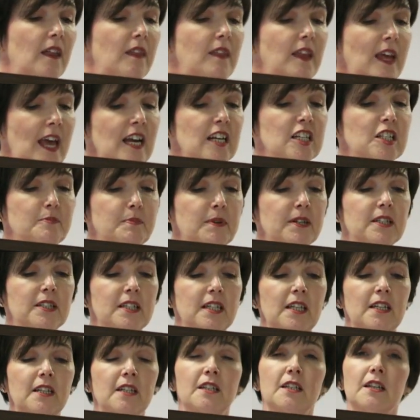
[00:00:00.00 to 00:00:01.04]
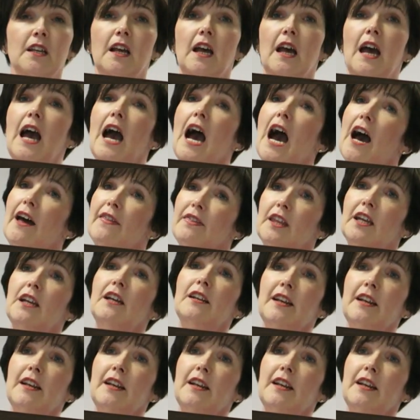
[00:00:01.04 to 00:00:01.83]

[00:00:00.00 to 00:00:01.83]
the expertise and the